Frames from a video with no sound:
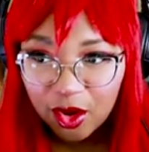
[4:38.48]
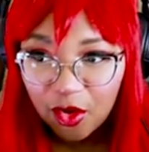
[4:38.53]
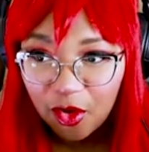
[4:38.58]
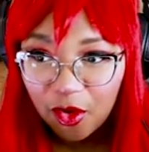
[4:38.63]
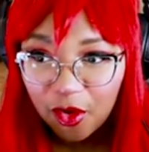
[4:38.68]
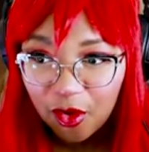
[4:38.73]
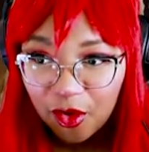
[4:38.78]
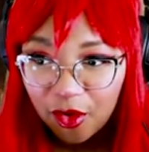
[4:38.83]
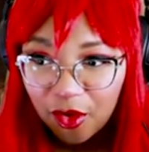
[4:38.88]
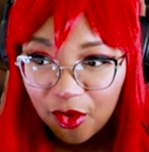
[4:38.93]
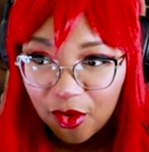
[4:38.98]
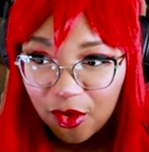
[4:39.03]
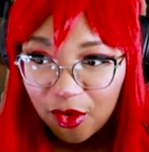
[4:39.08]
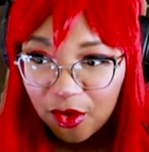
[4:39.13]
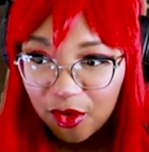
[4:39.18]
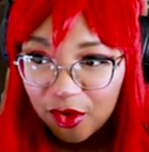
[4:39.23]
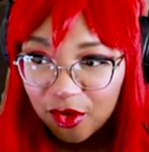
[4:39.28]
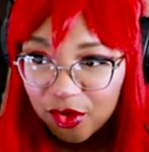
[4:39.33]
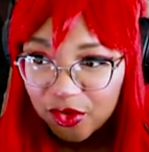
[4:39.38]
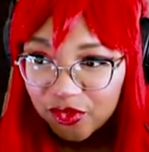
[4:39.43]
Oh.
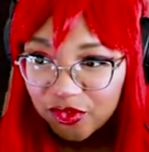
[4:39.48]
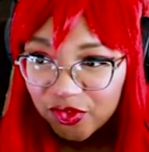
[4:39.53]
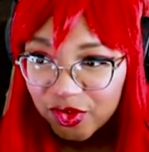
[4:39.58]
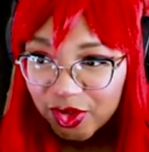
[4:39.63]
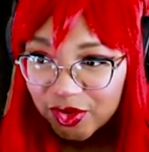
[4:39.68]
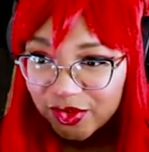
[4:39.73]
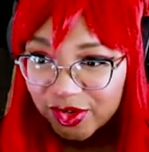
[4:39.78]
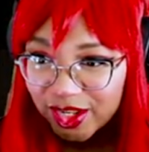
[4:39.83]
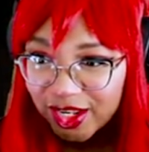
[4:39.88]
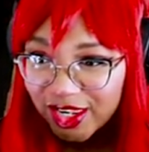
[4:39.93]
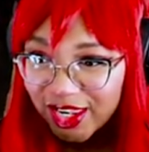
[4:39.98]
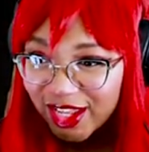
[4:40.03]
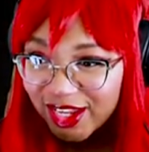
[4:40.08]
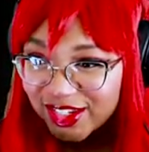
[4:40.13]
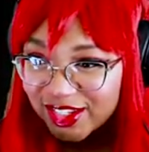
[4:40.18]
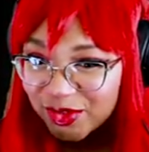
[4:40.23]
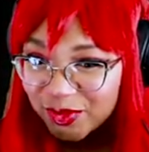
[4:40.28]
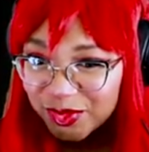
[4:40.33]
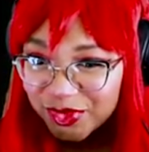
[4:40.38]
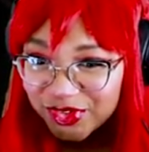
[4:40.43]
Found
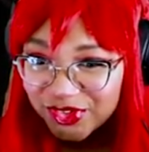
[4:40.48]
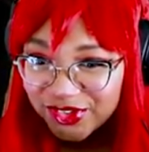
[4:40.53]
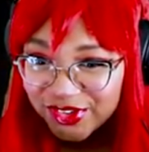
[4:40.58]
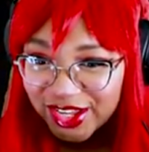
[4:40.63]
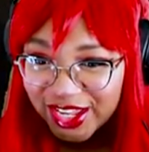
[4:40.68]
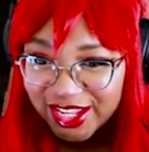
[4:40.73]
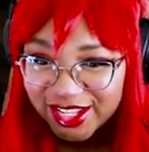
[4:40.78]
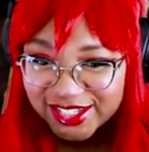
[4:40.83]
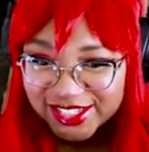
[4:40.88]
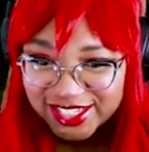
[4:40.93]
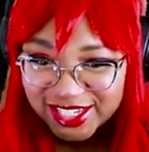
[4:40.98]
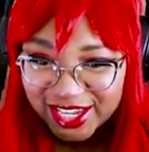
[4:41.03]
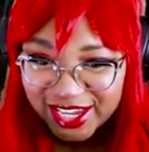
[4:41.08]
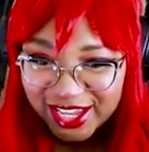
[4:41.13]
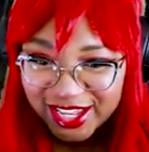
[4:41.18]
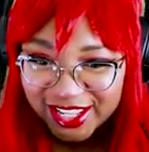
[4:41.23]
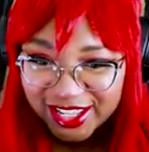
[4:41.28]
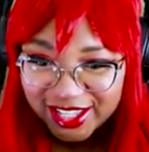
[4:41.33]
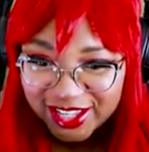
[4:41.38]
collectible. Heck yeah.